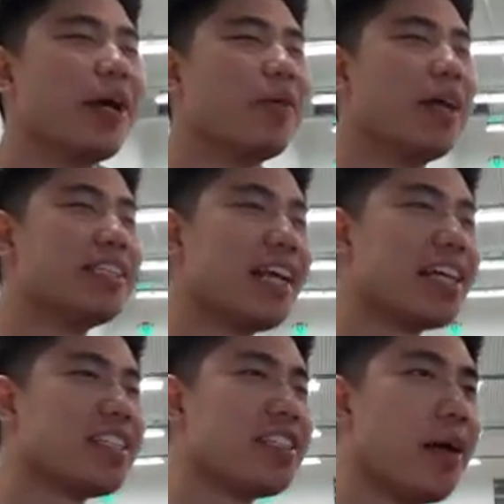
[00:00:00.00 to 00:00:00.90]
Wait, is
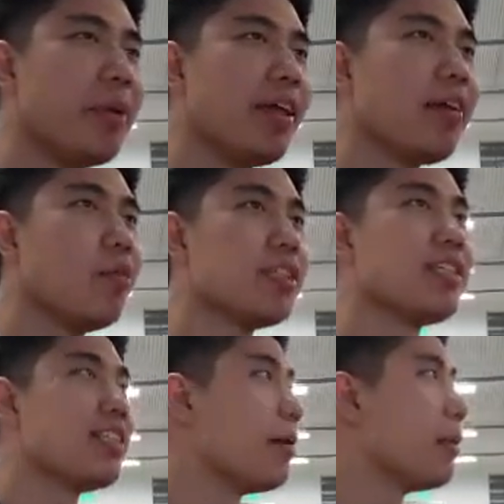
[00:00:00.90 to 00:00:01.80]
that actually ten million? Was
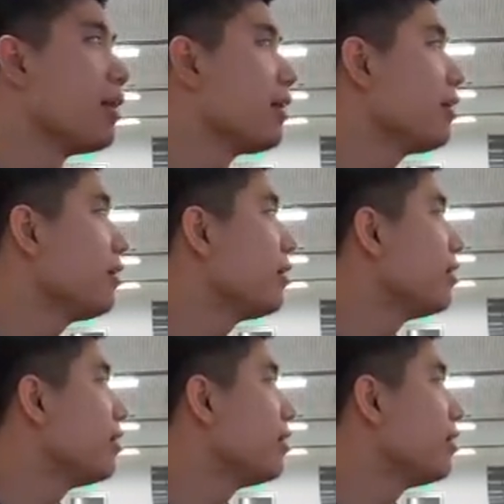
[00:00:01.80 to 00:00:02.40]
it ten million?